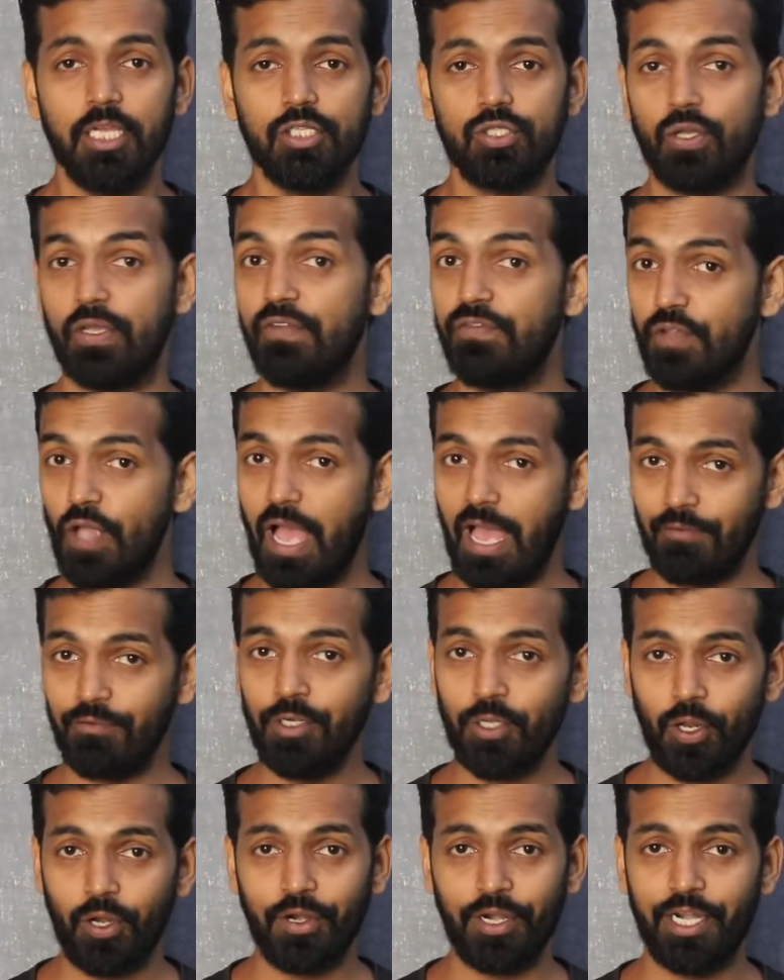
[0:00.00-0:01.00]
So if you
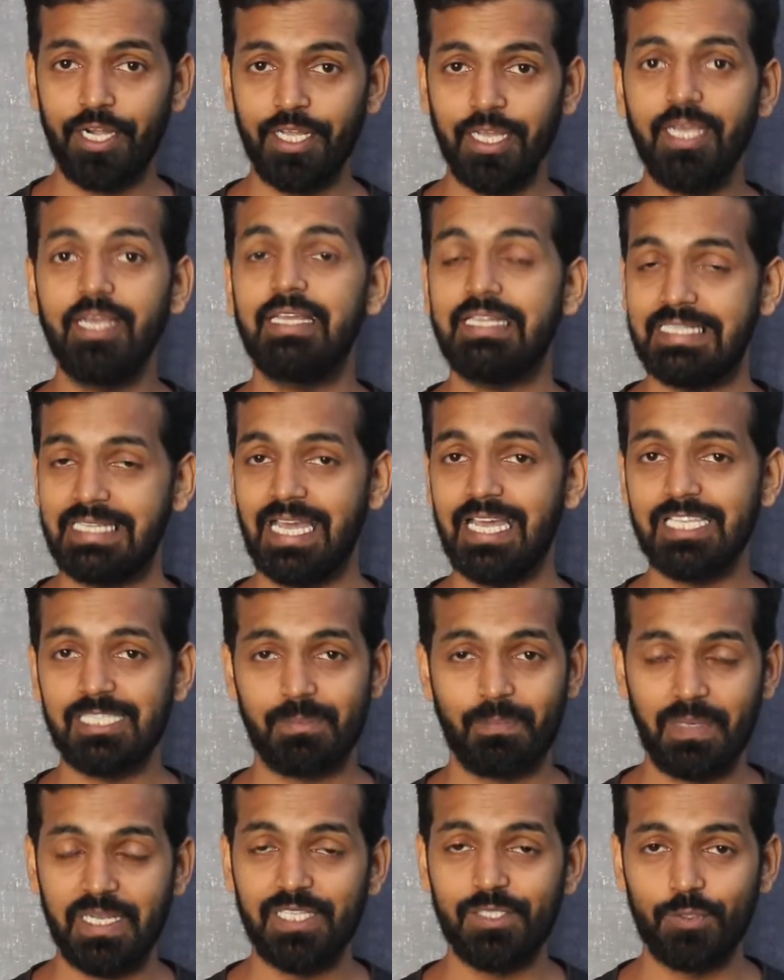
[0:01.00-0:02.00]
haven't already, yes,
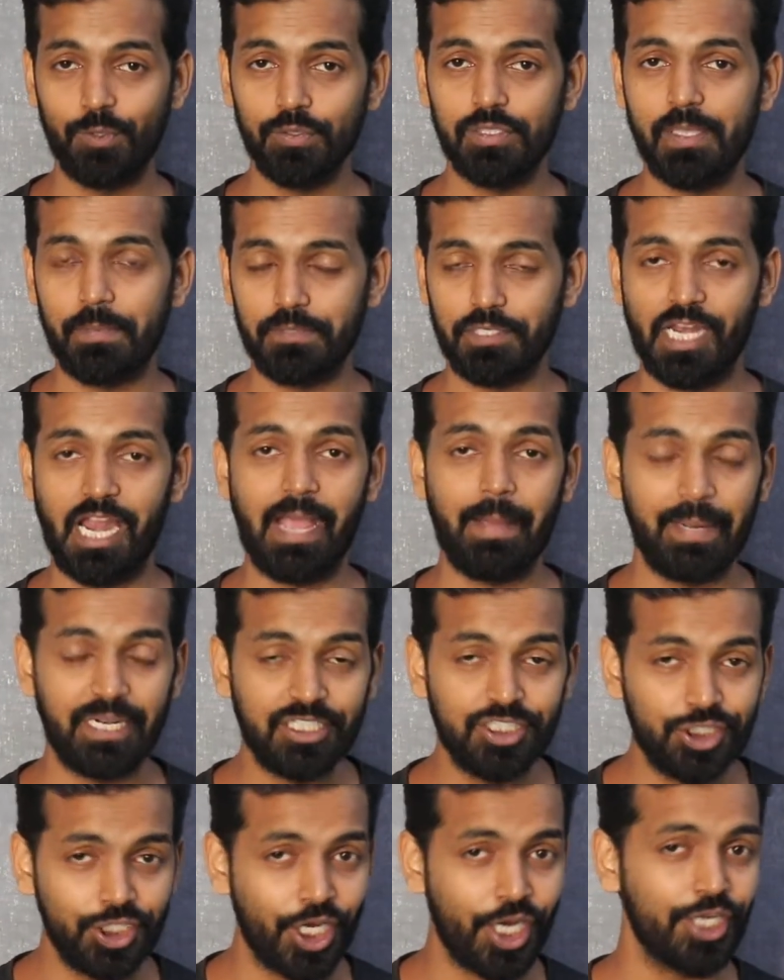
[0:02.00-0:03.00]
please do subscribe
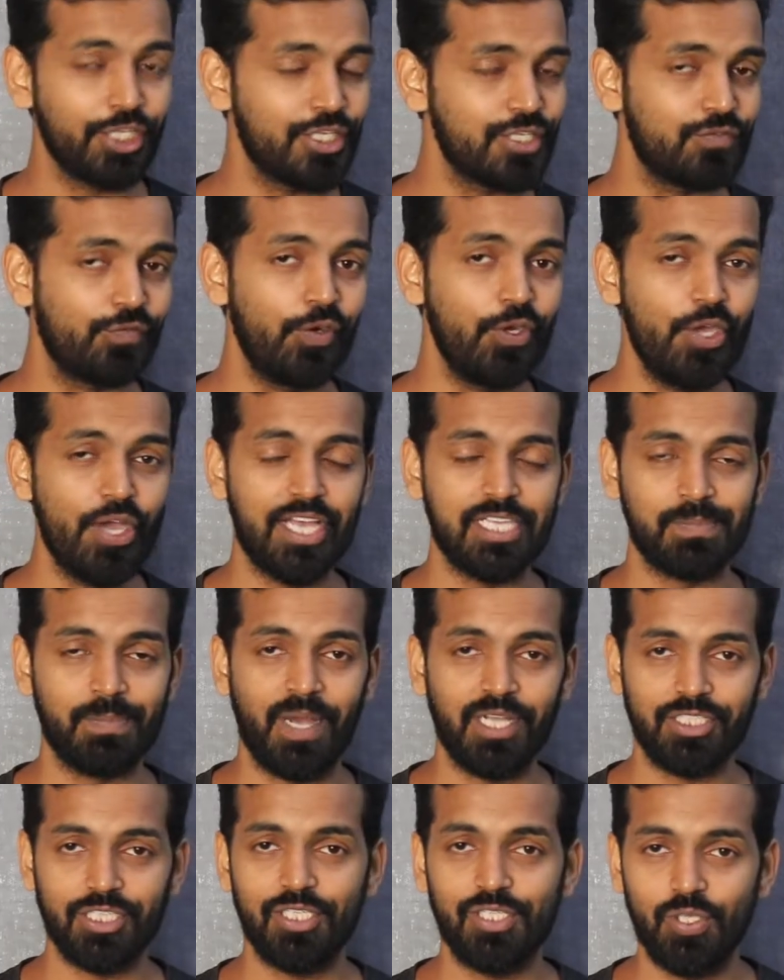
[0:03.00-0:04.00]
and share this video as
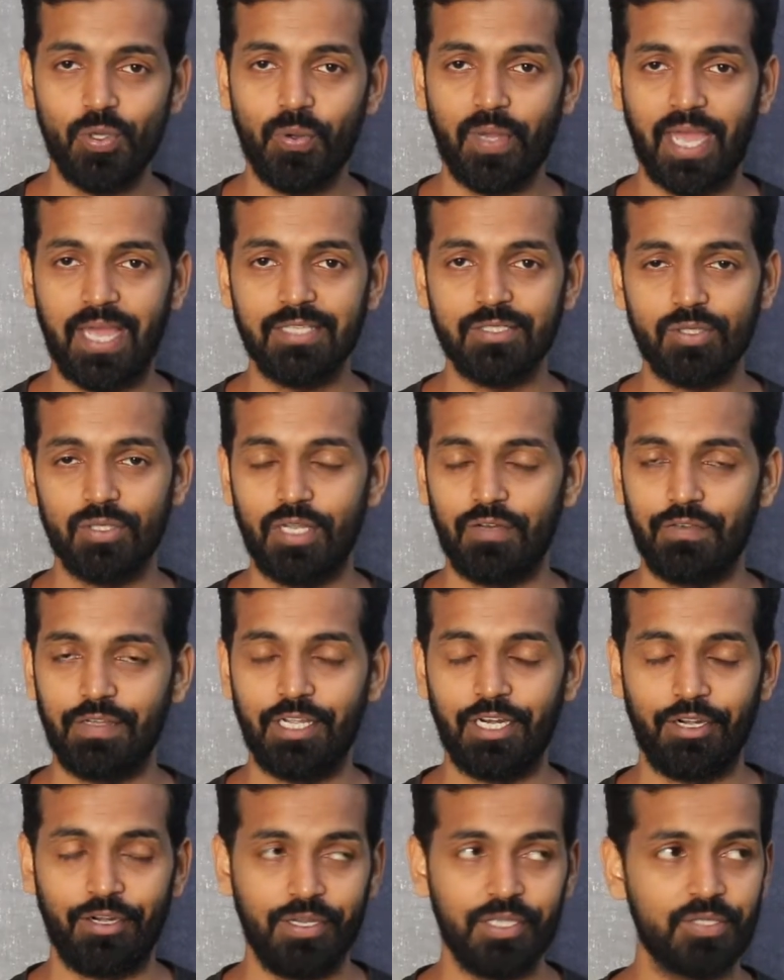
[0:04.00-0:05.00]
much as you can, so that we
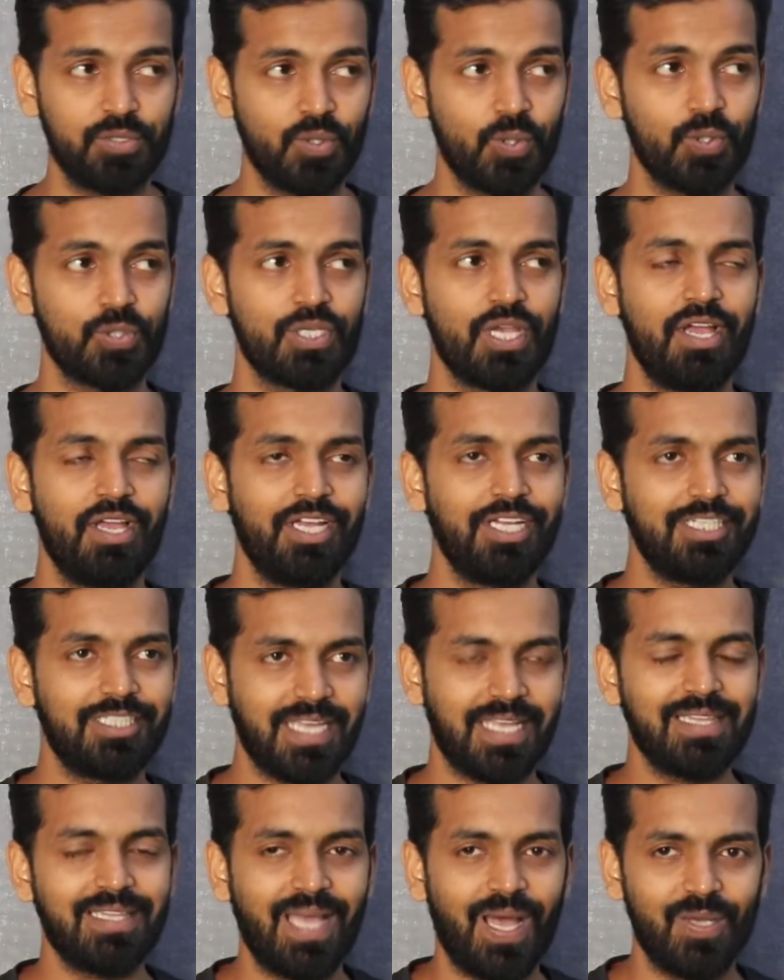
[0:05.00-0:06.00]
can reach those
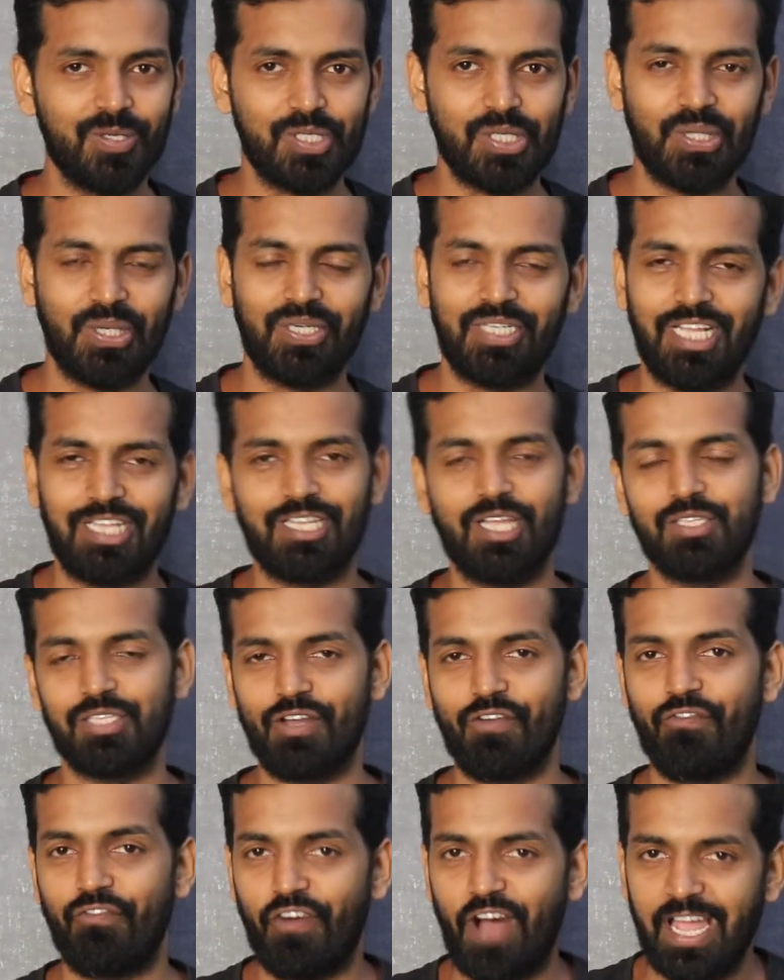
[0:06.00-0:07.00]
10,000 or
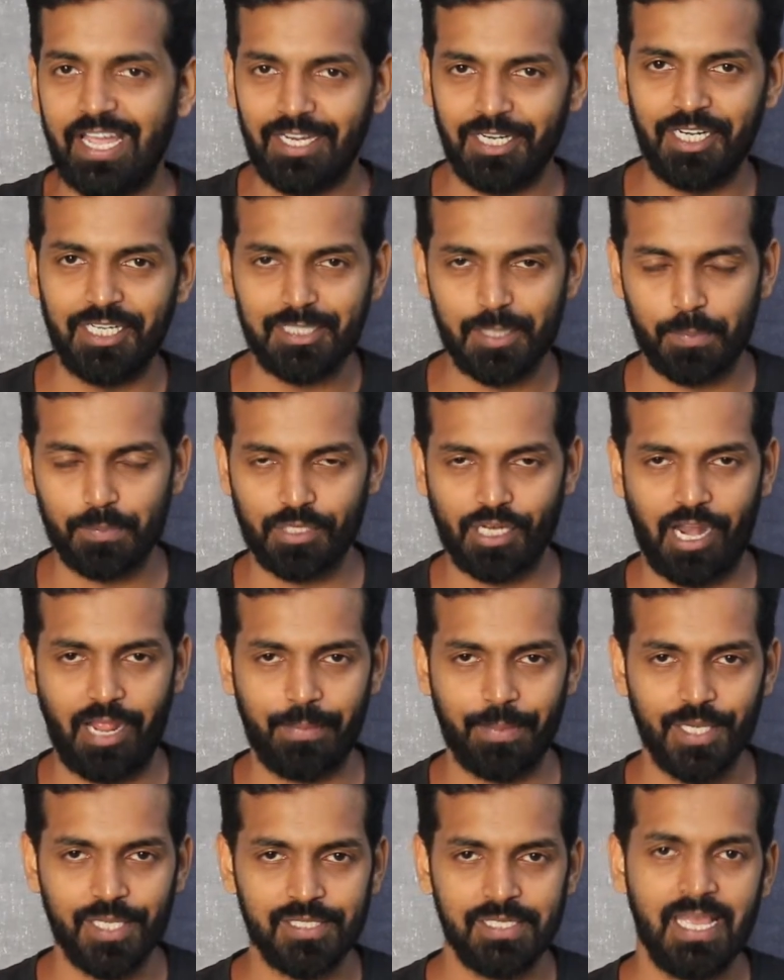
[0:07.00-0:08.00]
10,500
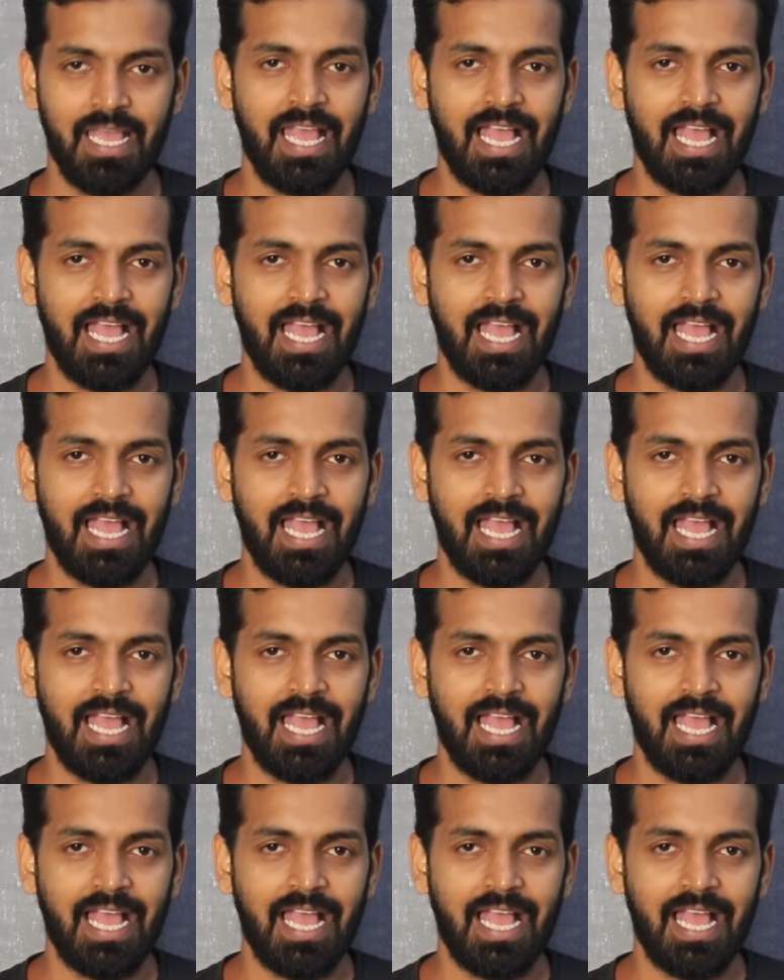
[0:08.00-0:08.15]
subscribers.